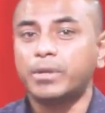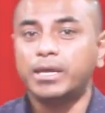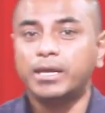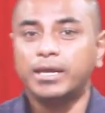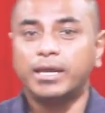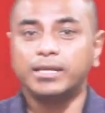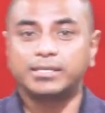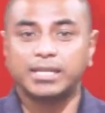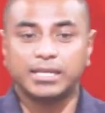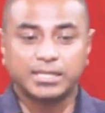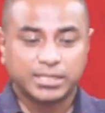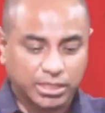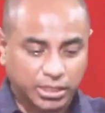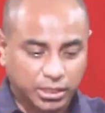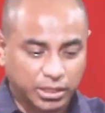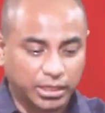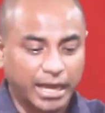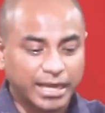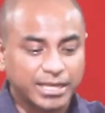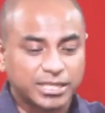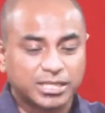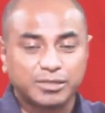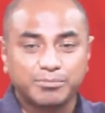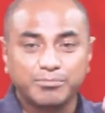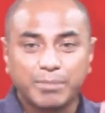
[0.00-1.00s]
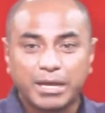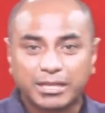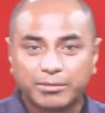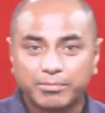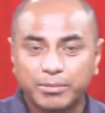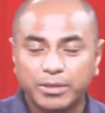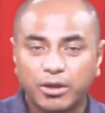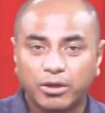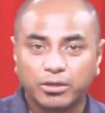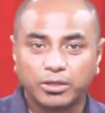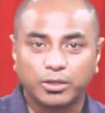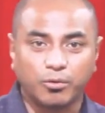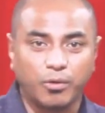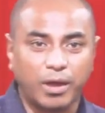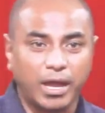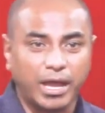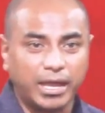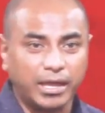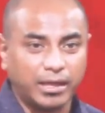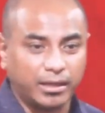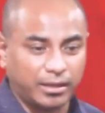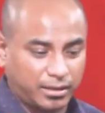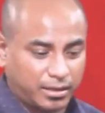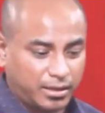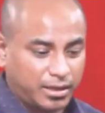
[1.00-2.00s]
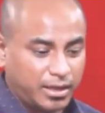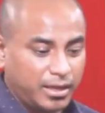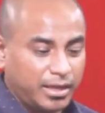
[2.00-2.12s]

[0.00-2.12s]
He says, Christ met me on the way.